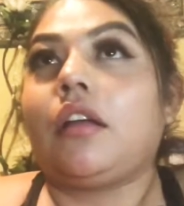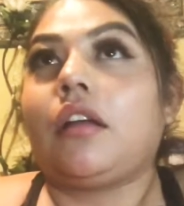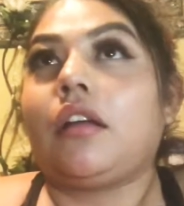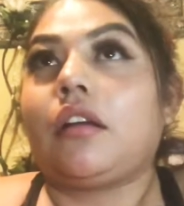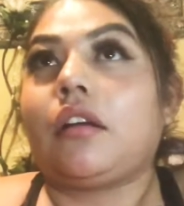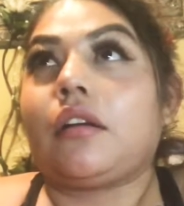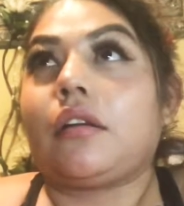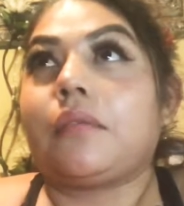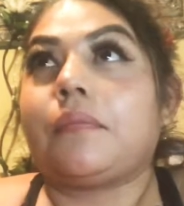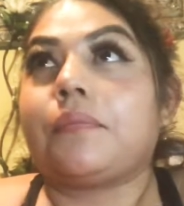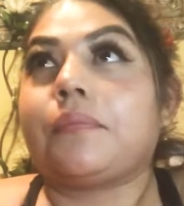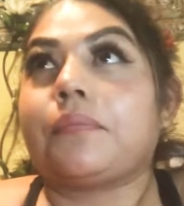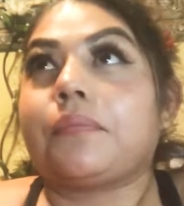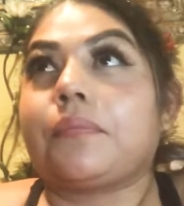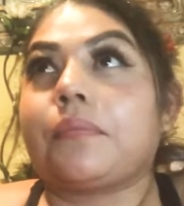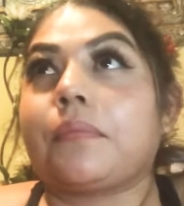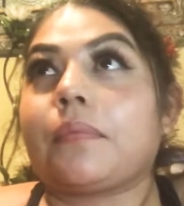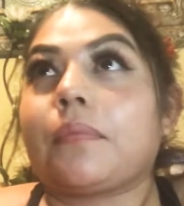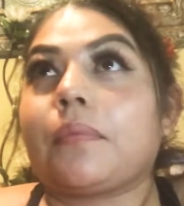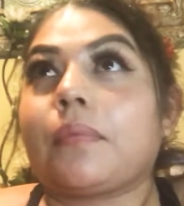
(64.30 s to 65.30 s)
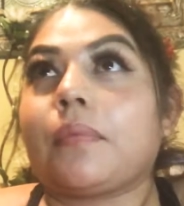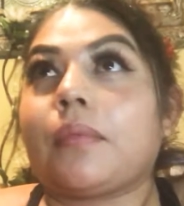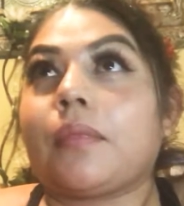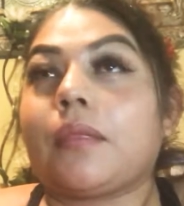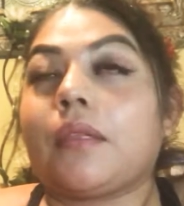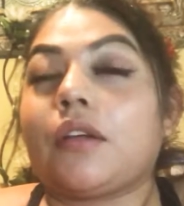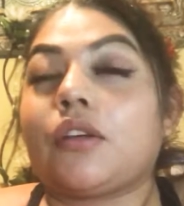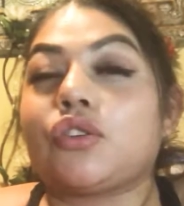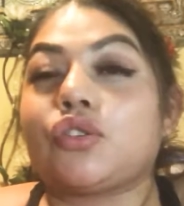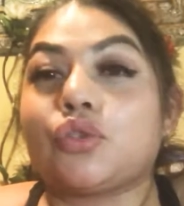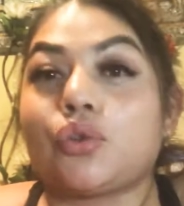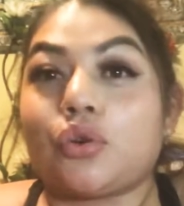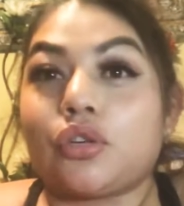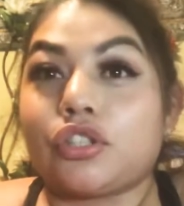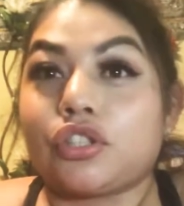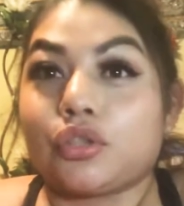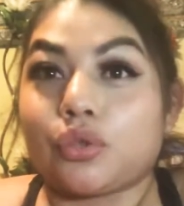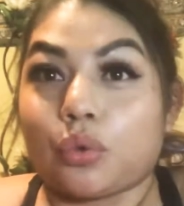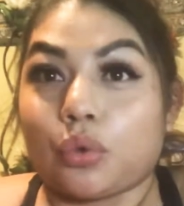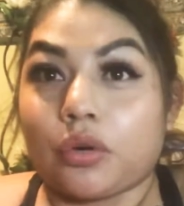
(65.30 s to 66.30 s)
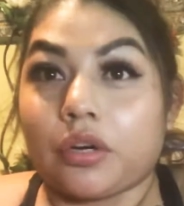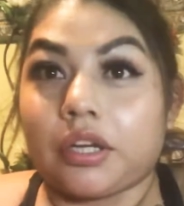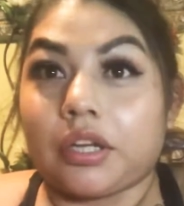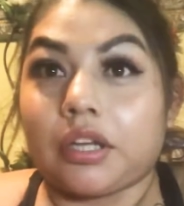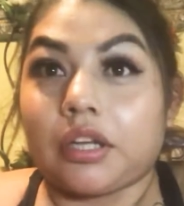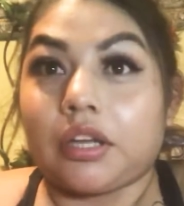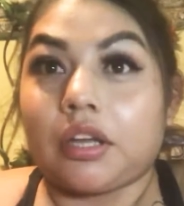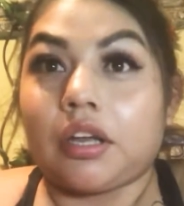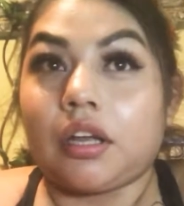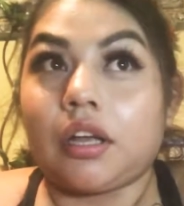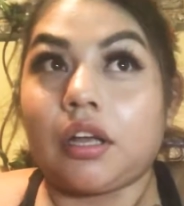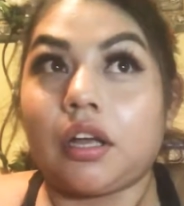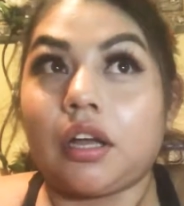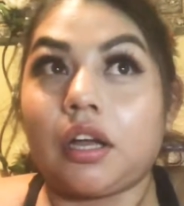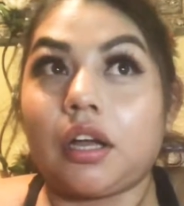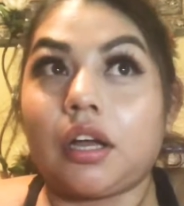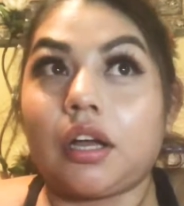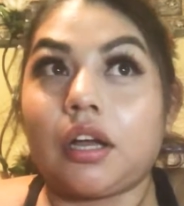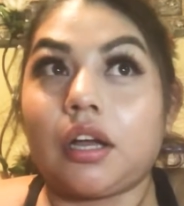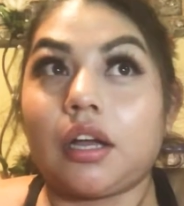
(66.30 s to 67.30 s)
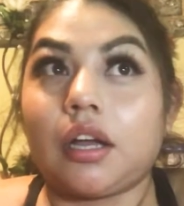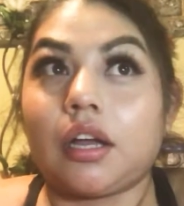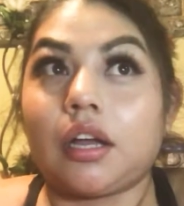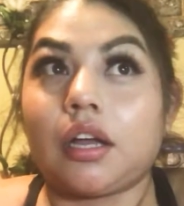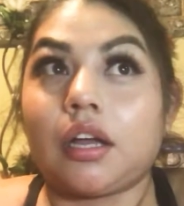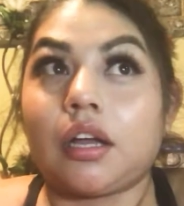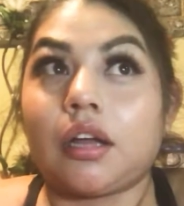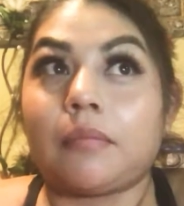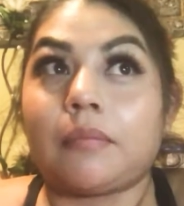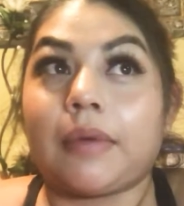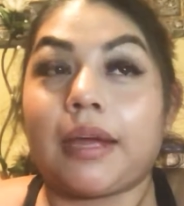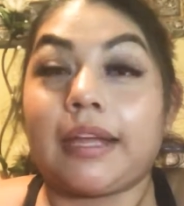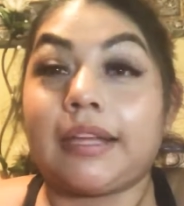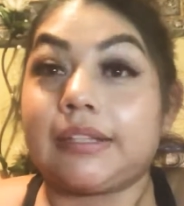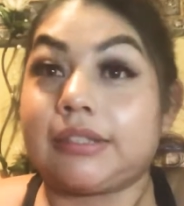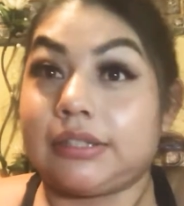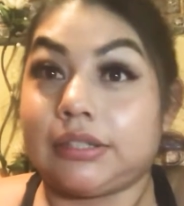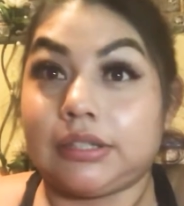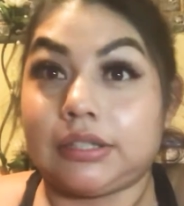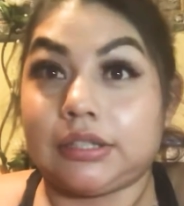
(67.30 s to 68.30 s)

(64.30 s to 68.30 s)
um, short story um, I